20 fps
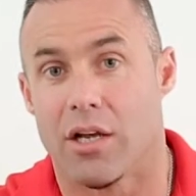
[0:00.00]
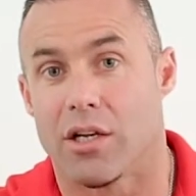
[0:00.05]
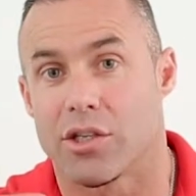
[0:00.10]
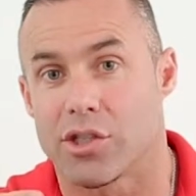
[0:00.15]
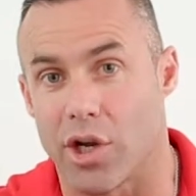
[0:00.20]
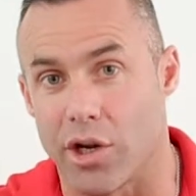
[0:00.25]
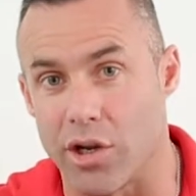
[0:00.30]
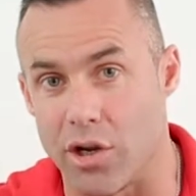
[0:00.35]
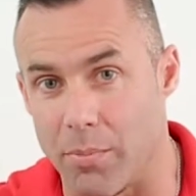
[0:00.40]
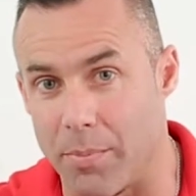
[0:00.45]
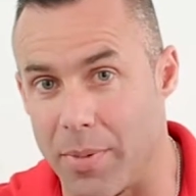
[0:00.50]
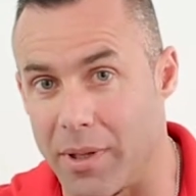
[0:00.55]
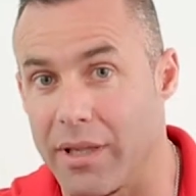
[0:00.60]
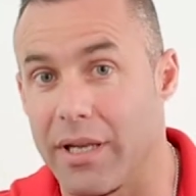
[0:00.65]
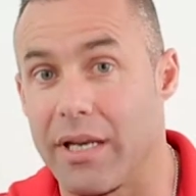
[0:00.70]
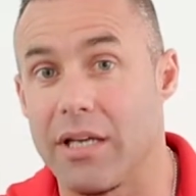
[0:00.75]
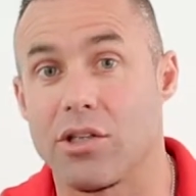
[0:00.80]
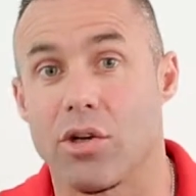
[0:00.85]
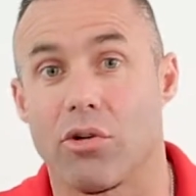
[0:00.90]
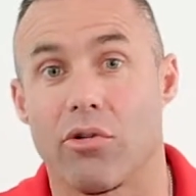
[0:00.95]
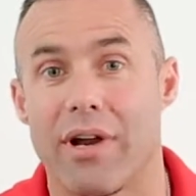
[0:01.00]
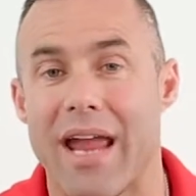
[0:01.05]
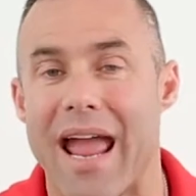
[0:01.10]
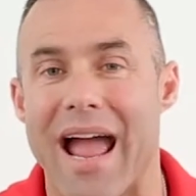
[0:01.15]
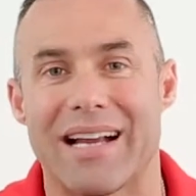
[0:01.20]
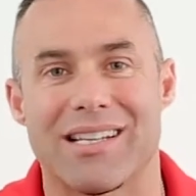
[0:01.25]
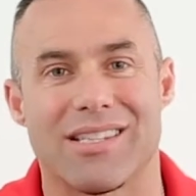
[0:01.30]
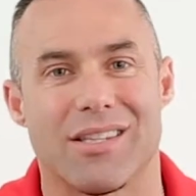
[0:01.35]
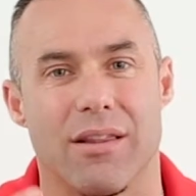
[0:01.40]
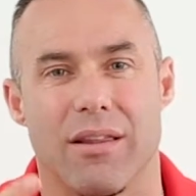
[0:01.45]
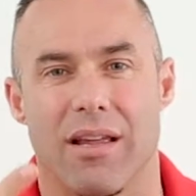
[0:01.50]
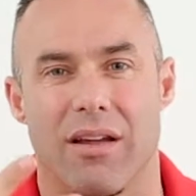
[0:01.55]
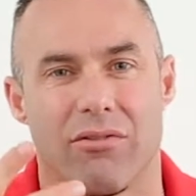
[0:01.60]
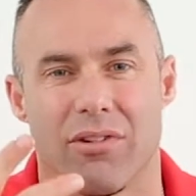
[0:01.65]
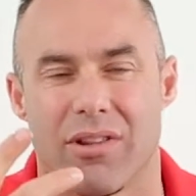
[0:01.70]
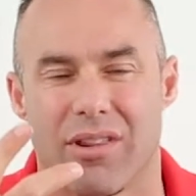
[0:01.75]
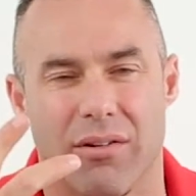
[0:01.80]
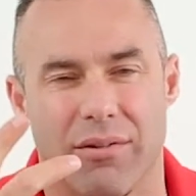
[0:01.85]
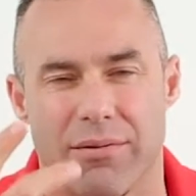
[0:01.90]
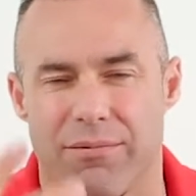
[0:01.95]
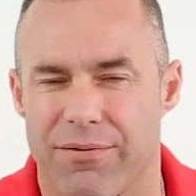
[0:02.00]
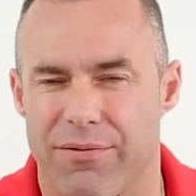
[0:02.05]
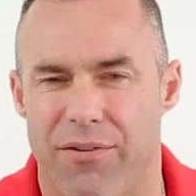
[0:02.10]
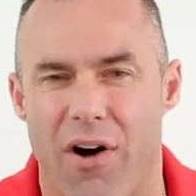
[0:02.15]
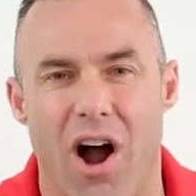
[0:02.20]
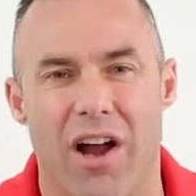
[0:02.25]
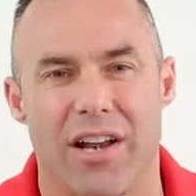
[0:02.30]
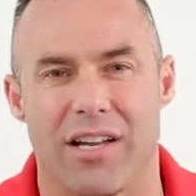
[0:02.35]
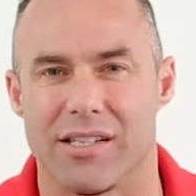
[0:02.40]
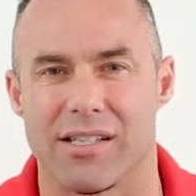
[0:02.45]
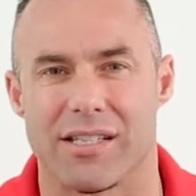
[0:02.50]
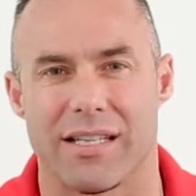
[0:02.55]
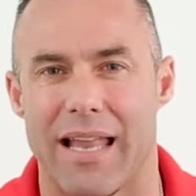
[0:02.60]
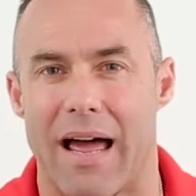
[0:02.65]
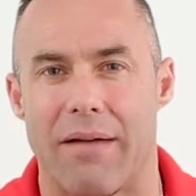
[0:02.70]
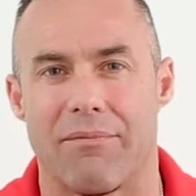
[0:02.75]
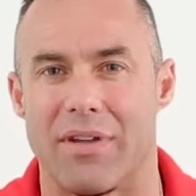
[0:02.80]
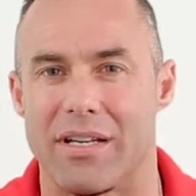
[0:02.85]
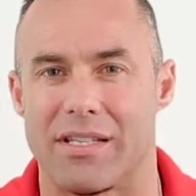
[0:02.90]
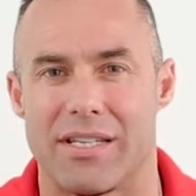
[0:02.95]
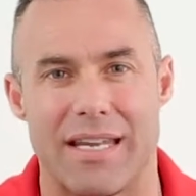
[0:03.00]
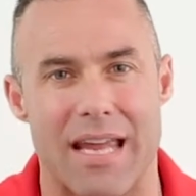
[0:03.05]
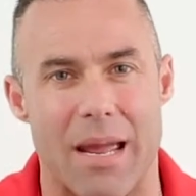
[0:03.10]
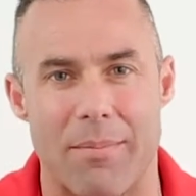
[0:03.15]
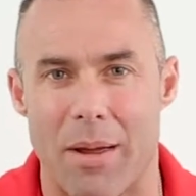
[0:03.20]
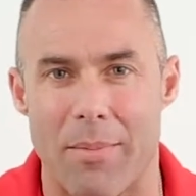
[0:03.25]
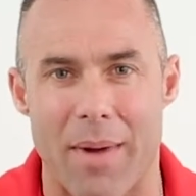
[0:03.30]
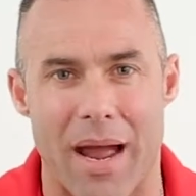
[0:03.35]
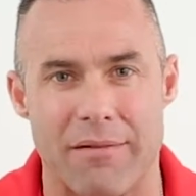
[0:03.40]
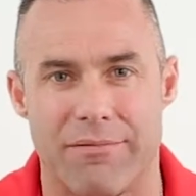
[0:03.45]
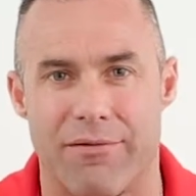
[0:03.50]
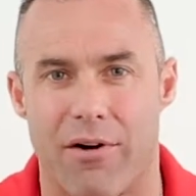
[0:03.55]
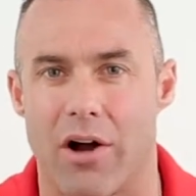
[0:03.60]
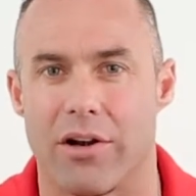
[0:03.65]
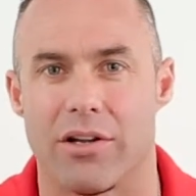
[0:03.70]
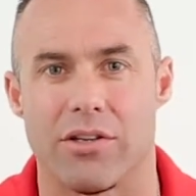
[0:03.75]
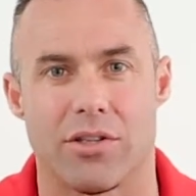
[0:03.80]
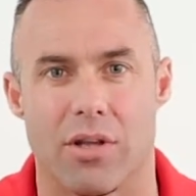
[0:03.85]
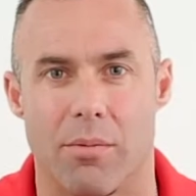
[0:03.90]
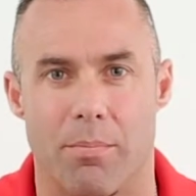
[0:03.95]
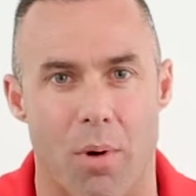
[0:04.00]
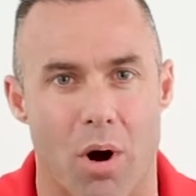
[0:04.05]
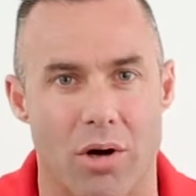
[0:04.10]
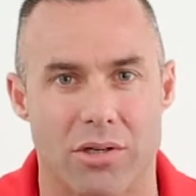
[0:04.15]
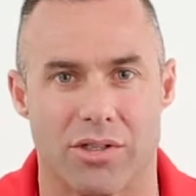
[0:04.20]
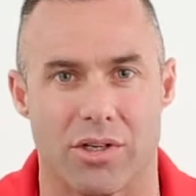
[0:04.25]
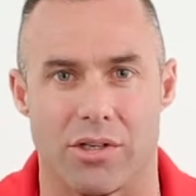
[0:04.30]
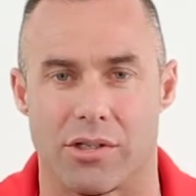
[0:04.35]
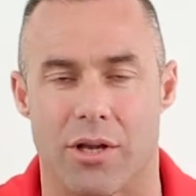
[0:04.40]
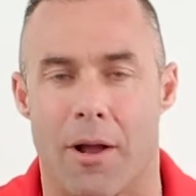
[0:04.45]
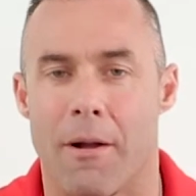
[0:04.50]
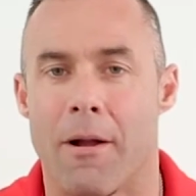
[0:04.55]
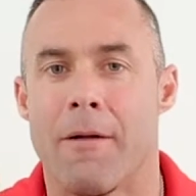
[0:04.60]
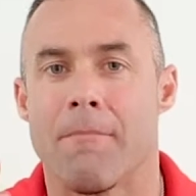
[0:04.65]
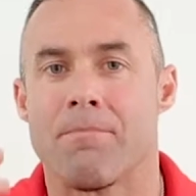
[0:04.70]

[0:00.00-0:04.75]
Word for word: So your ability to react, the fighters love this, the MMA fighters, the boxers,